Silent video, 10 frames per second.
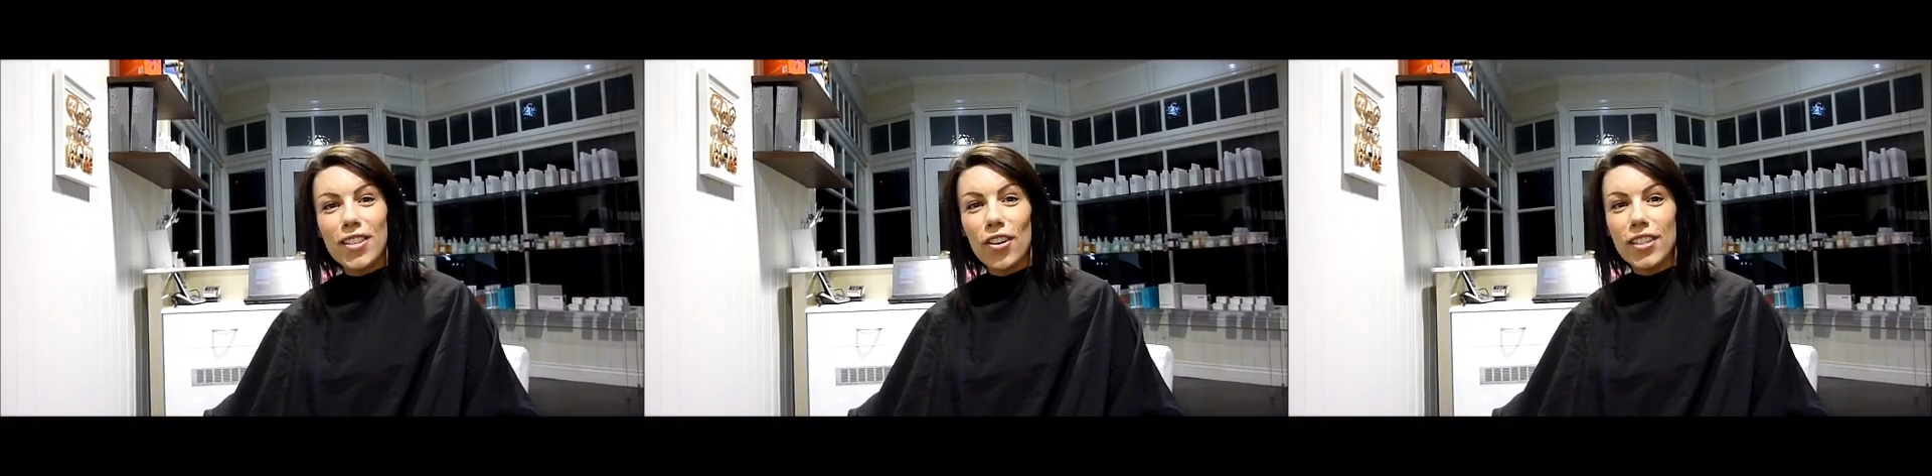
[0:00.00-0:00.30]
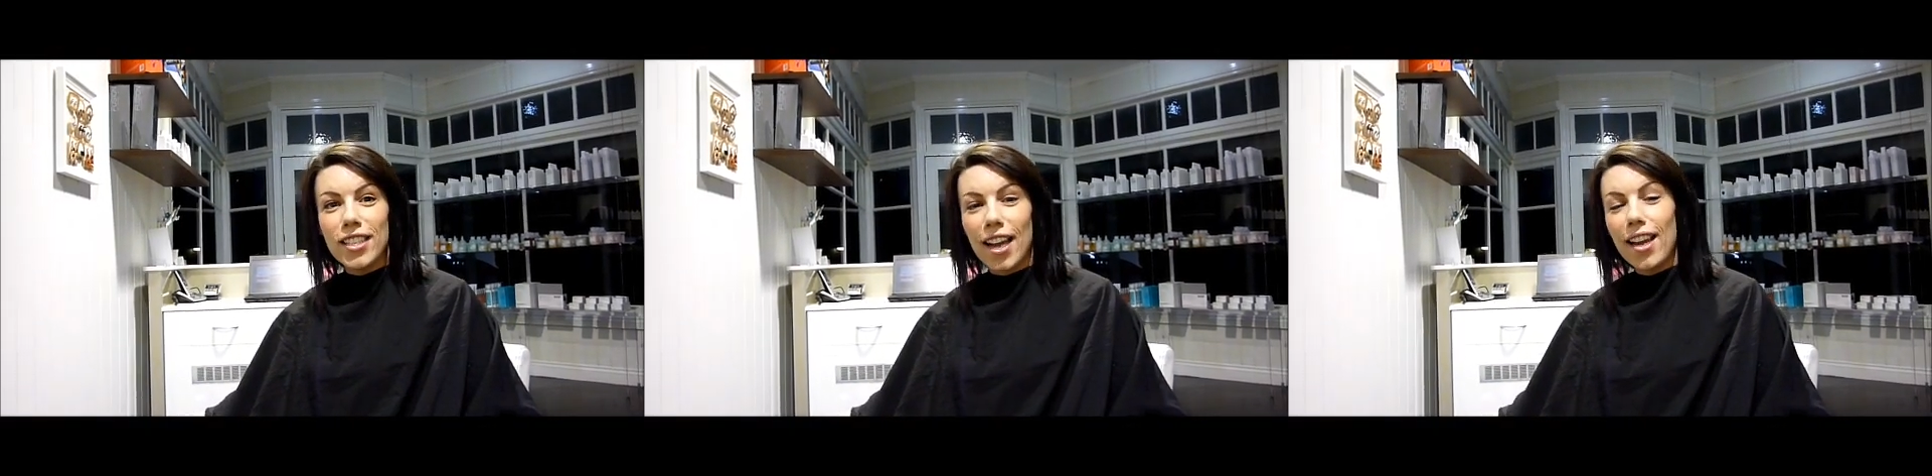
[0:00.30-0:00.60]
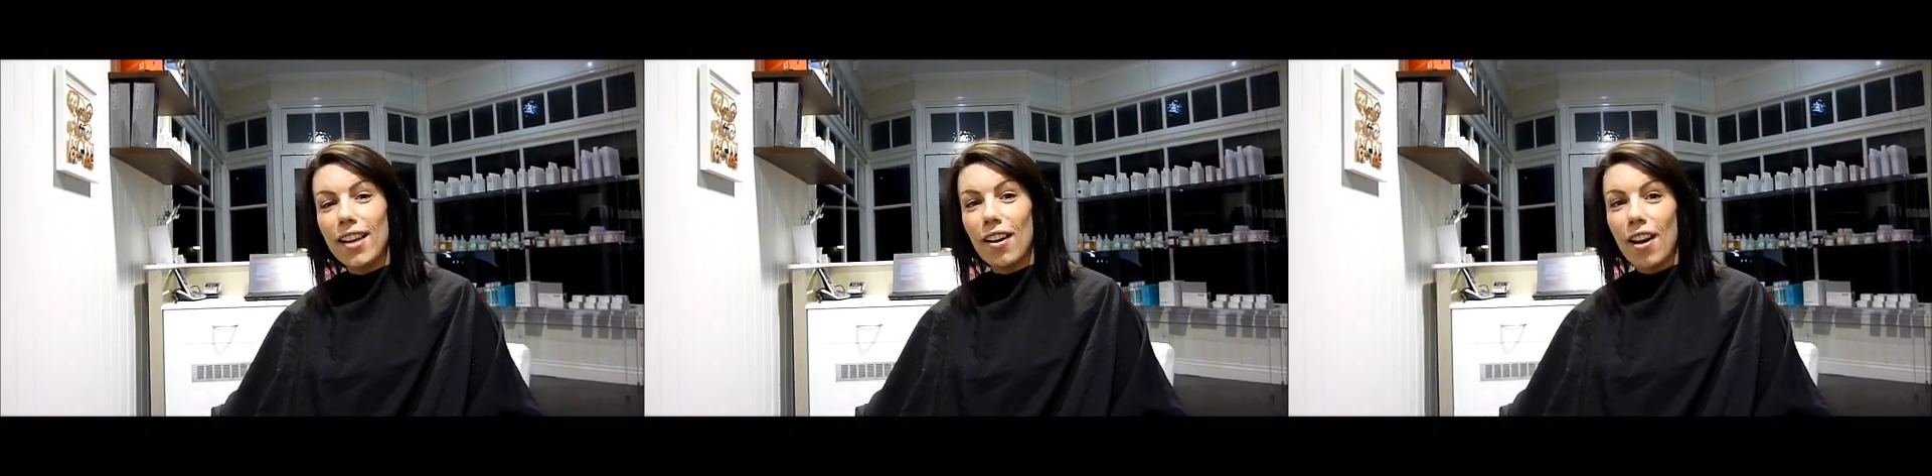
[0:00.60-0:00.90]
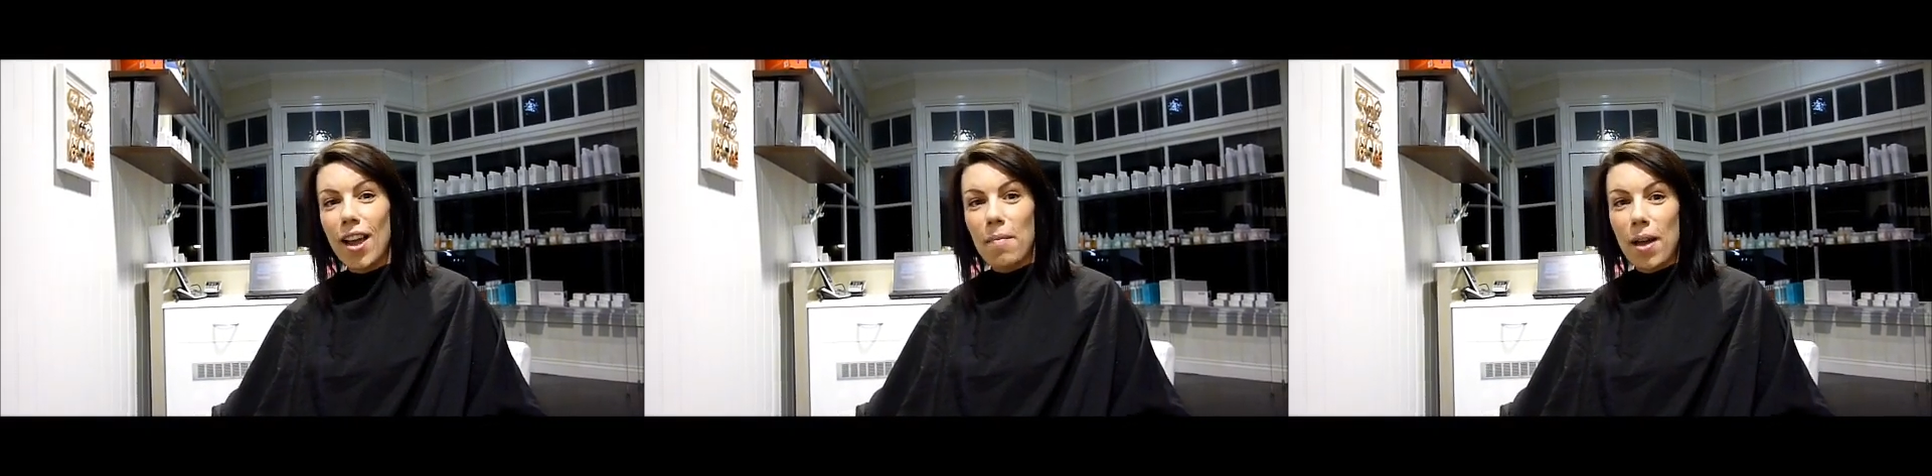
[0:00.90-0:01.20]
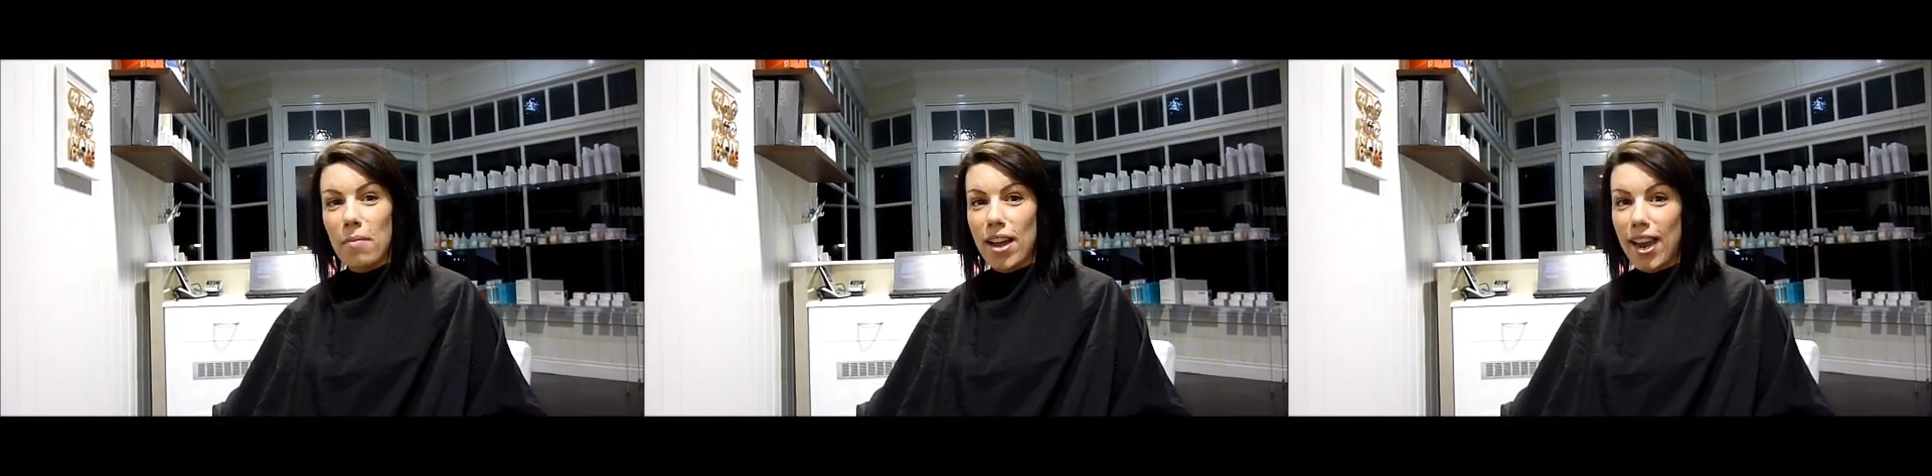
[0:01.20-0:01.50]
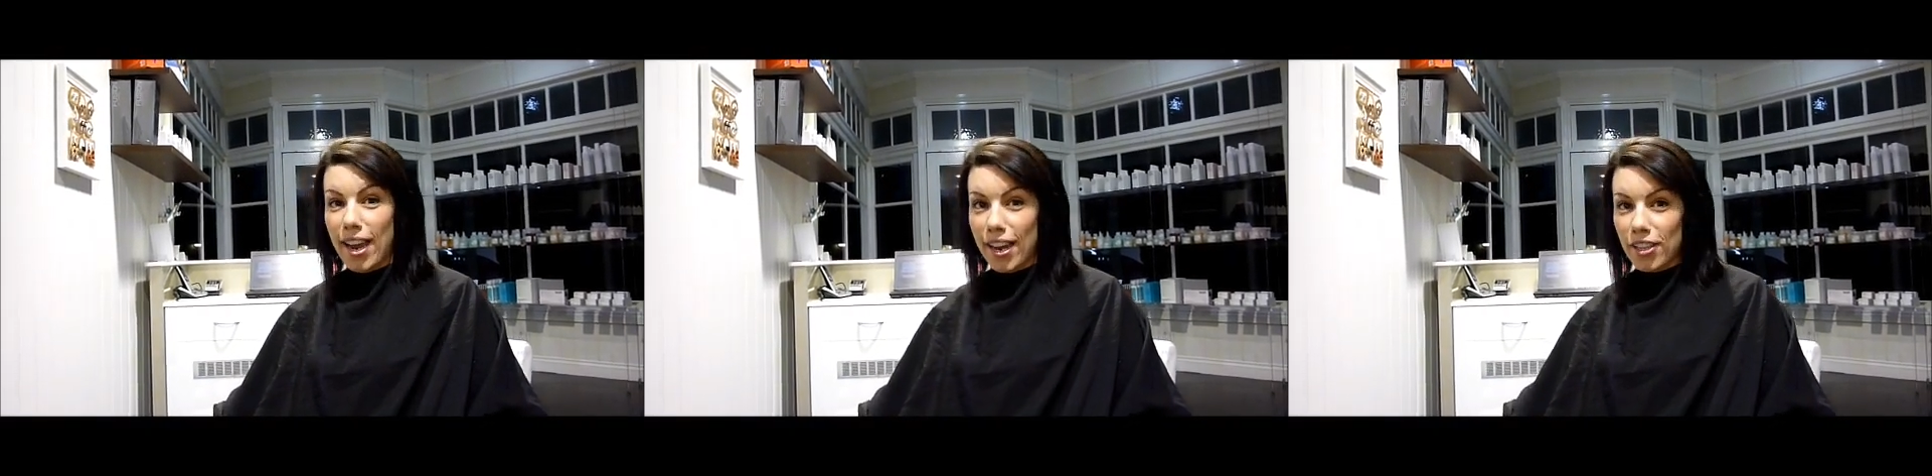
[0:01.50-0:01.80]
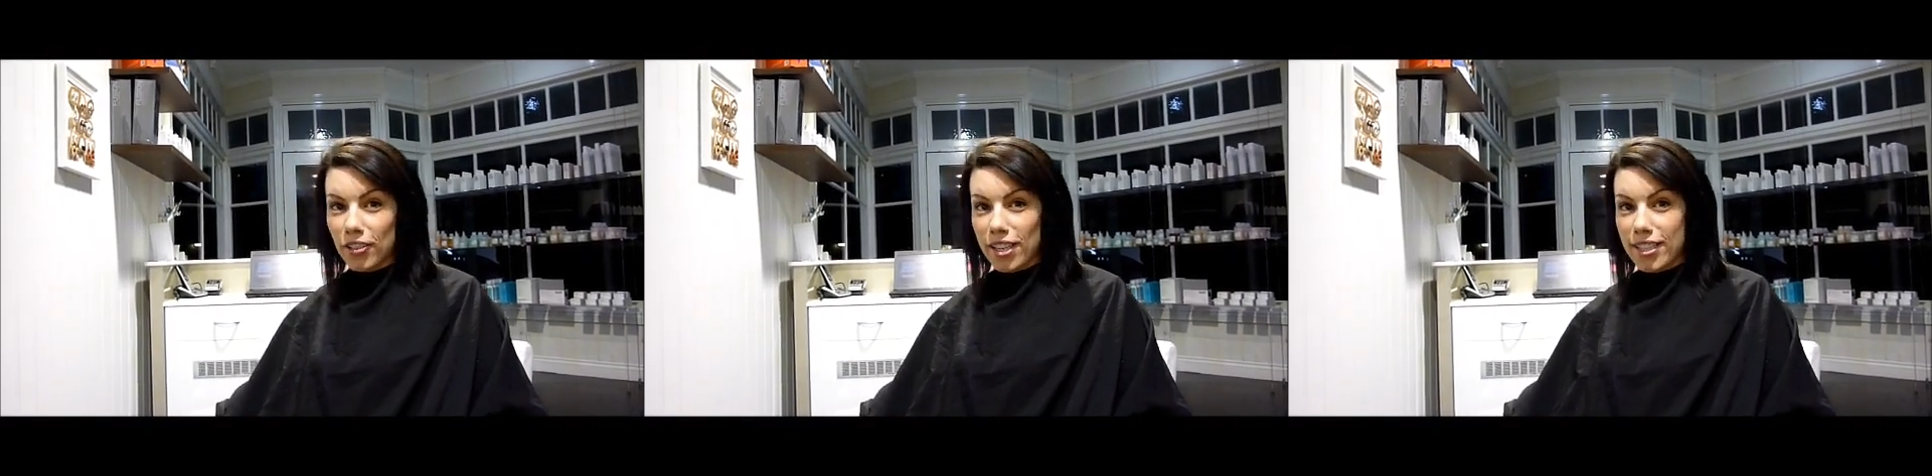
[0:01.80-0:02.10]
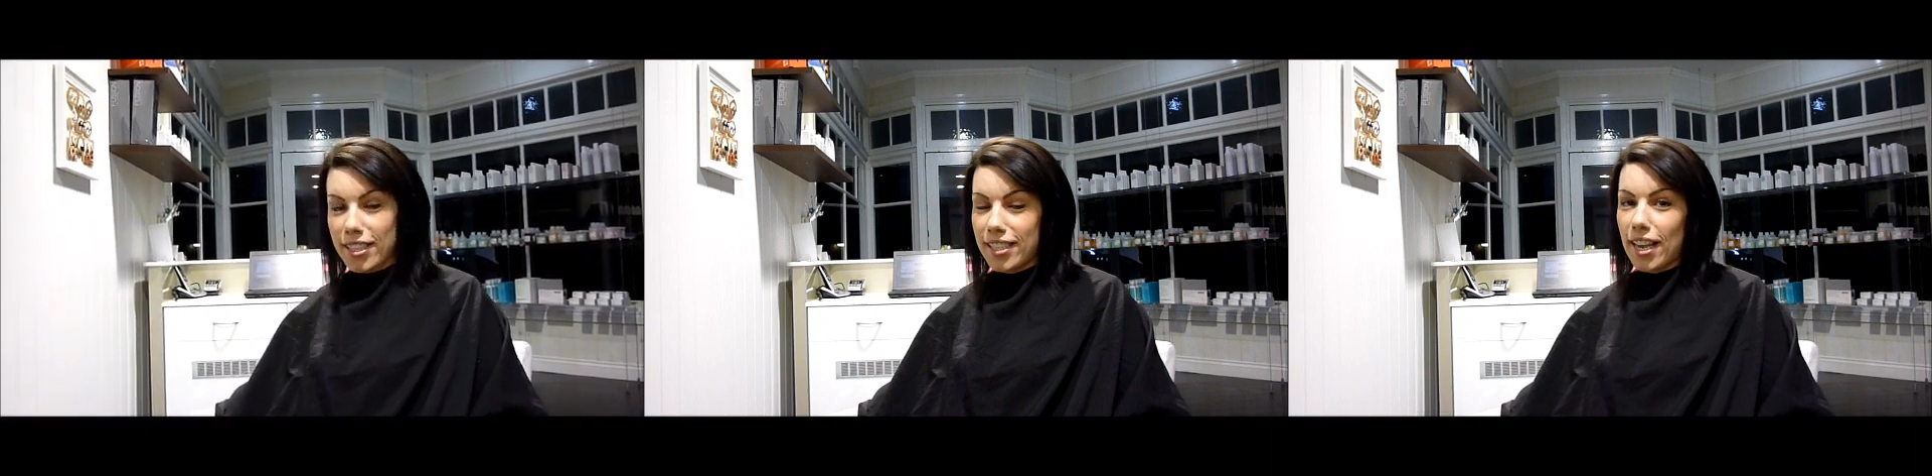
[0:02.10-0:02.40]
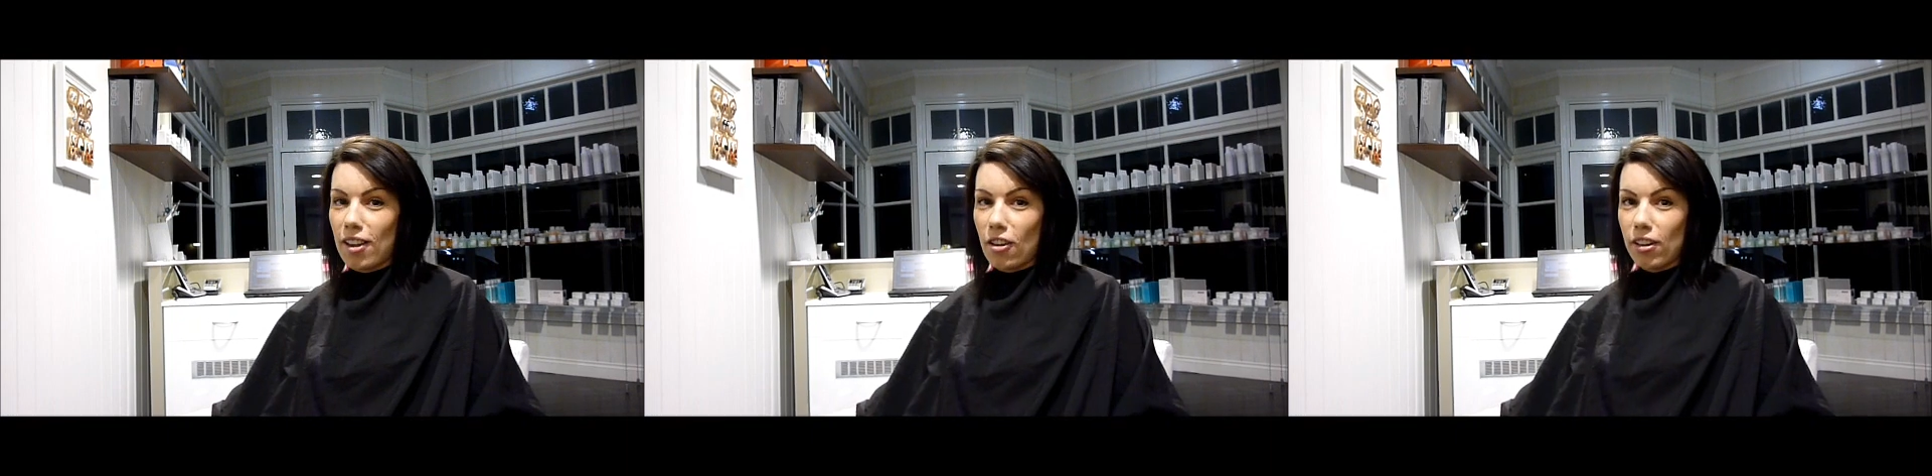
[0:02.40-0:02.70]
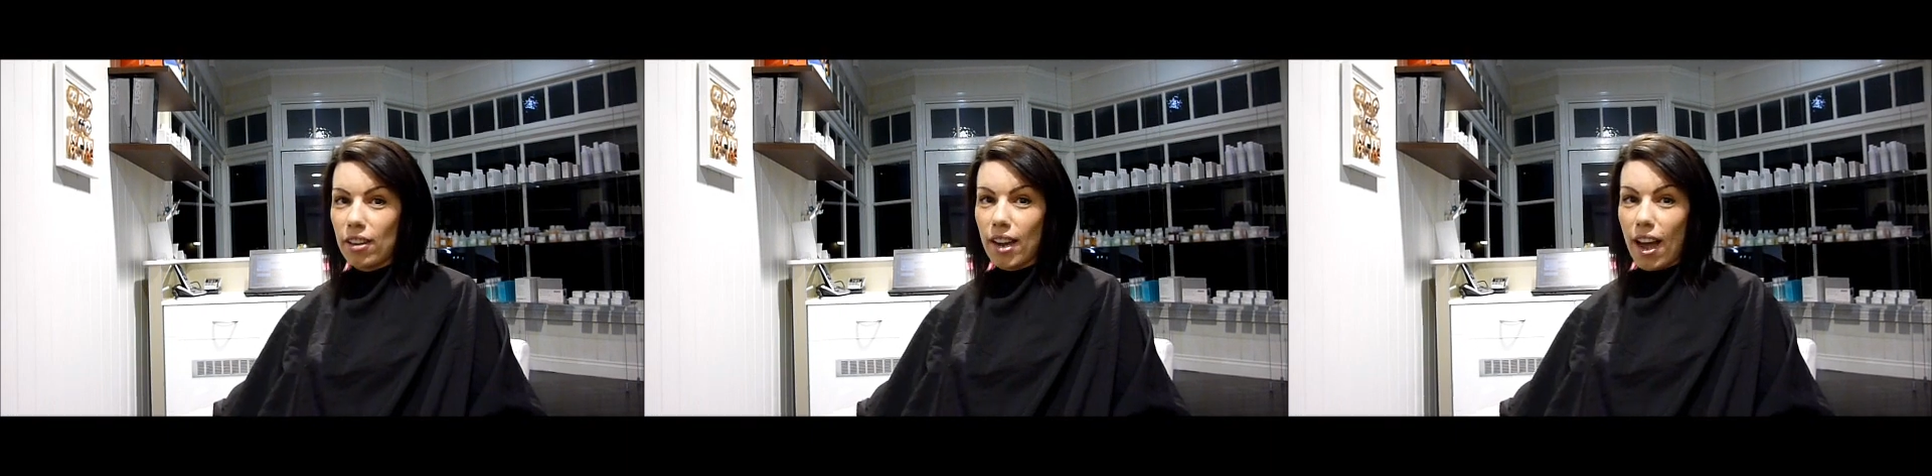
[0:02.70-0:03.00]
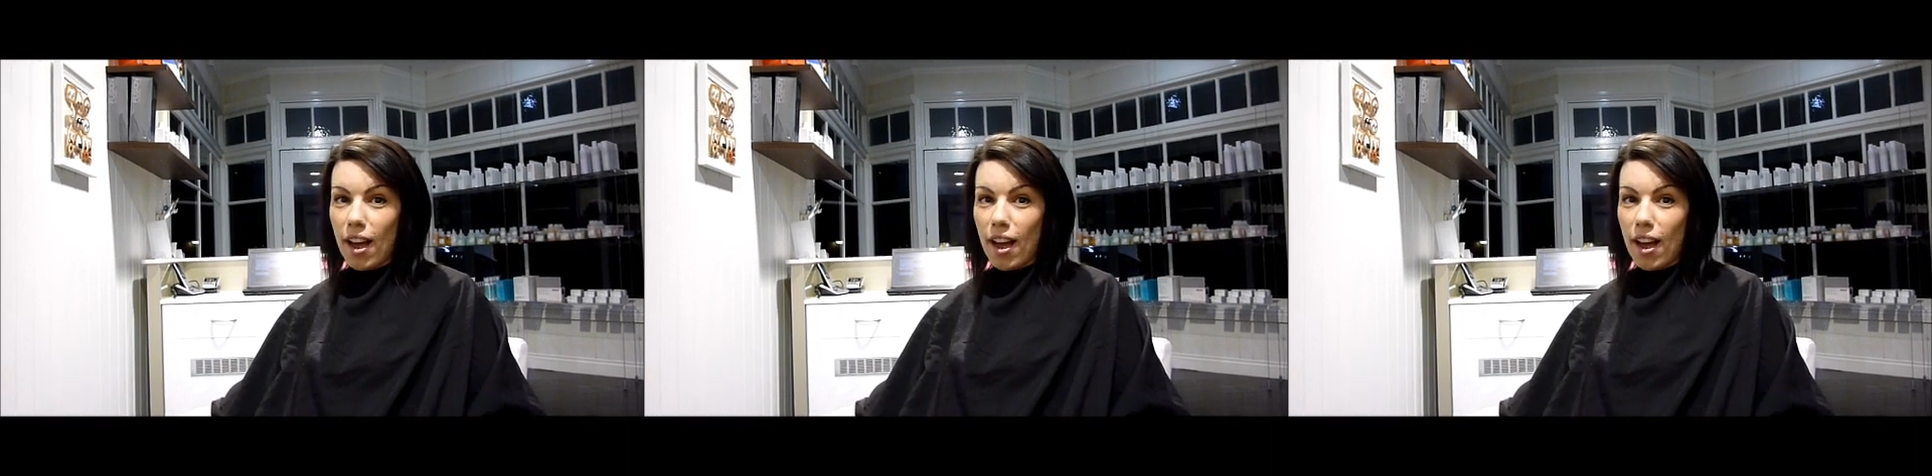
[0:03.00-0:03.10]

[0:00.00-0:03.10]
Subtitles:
So today I am at my hairdresser salon,